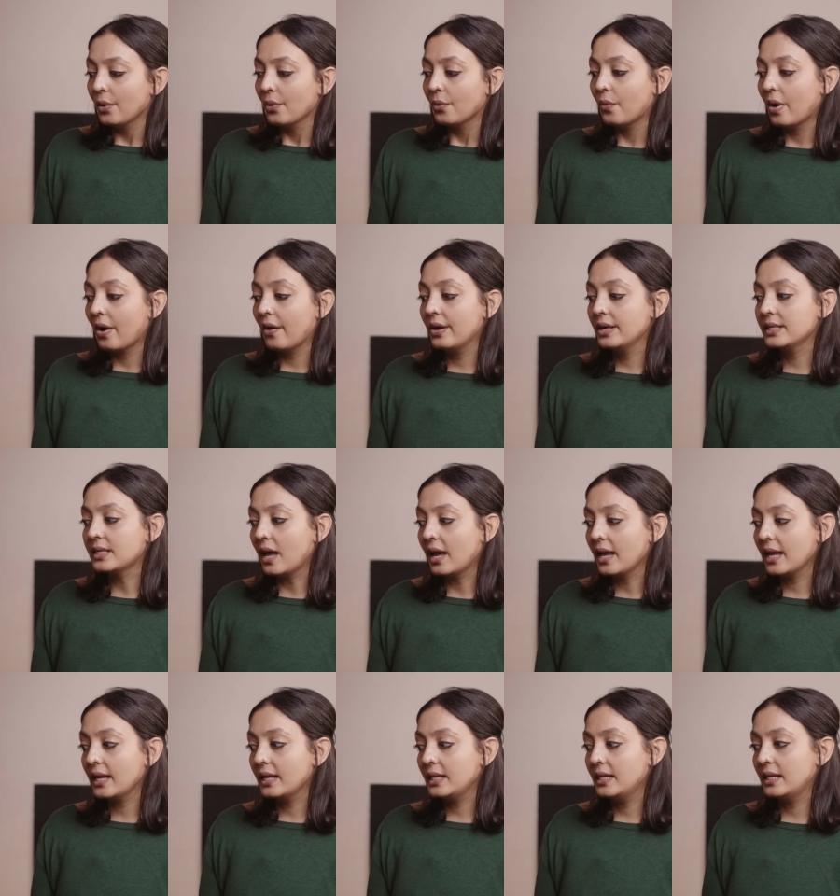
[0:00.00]
Whereas
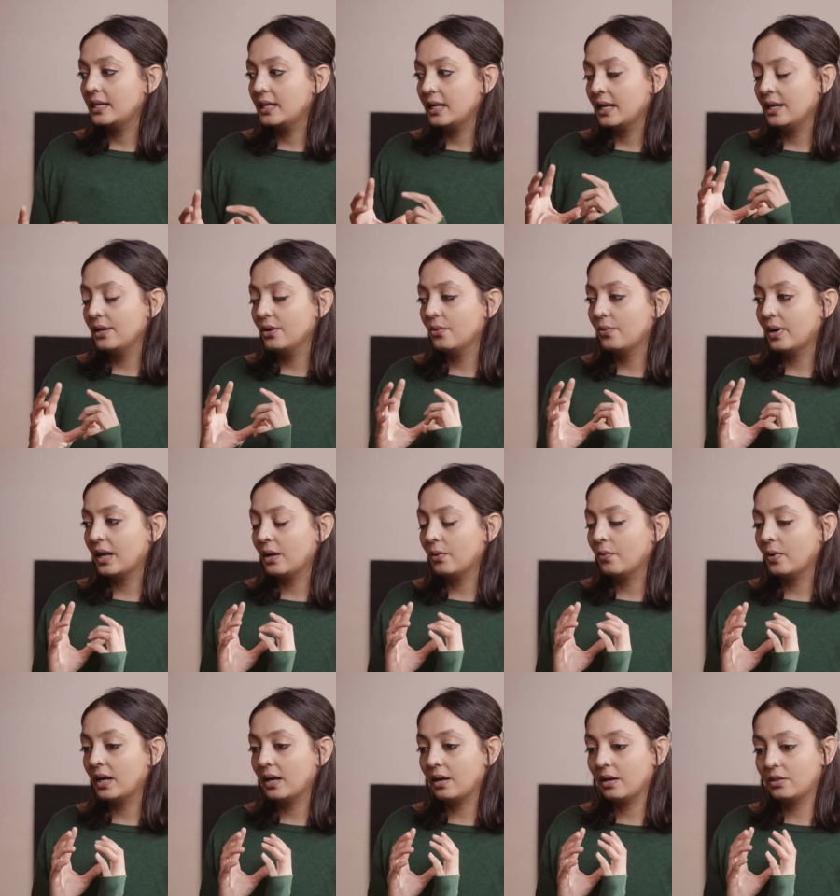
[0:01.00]
I did it in a way
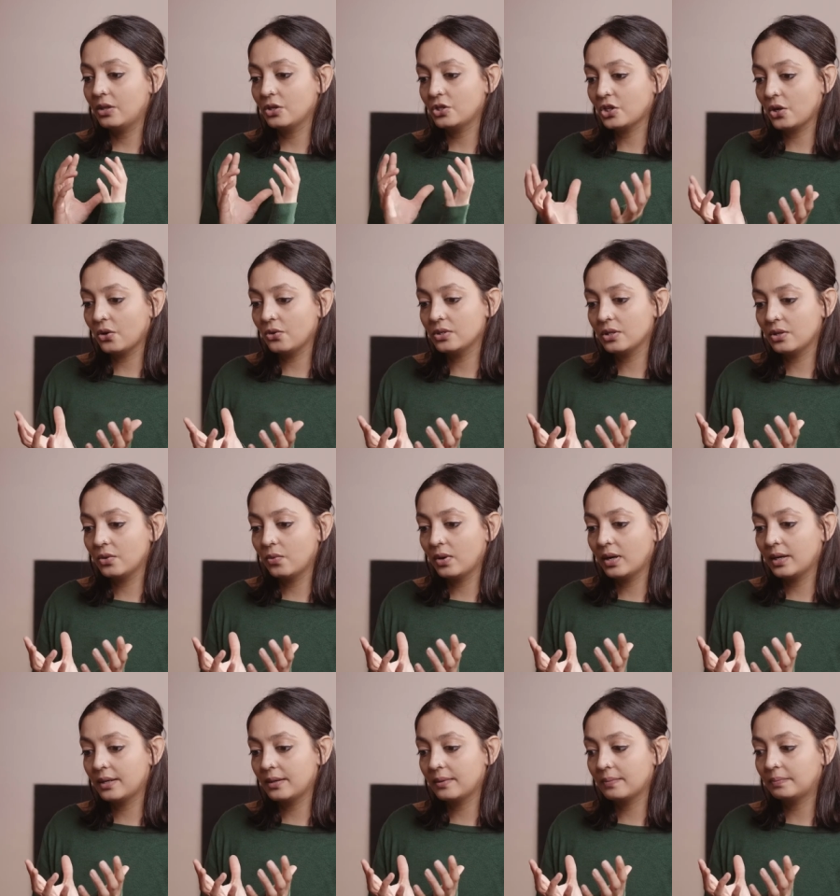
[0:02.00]
where the chosen
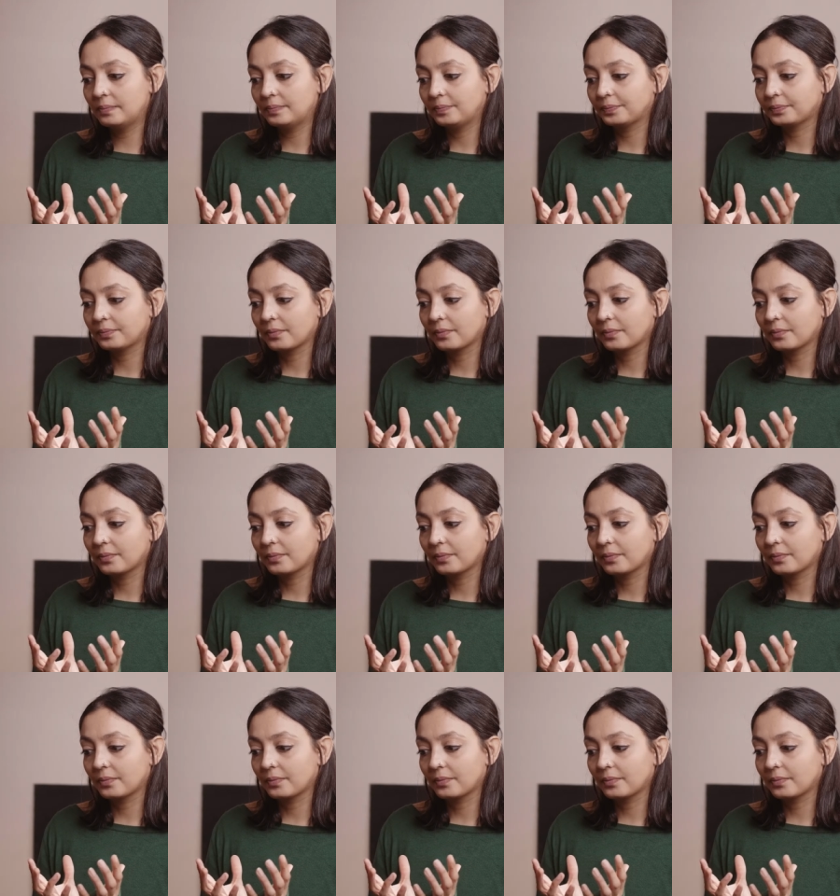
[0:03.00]
one